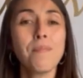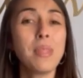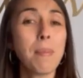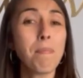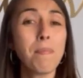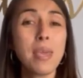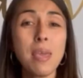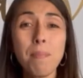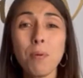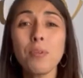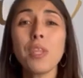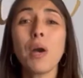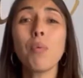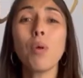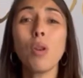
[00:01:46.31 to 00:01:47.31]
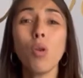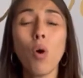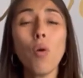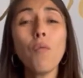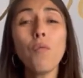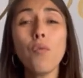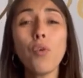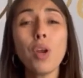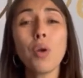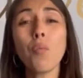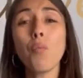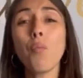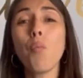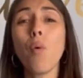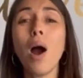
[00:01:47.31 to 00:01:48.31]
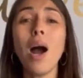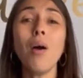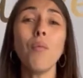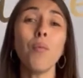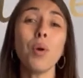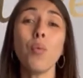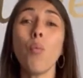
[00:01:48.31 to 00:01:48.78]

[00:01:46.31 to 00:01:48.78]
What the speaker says: the people that we love for and what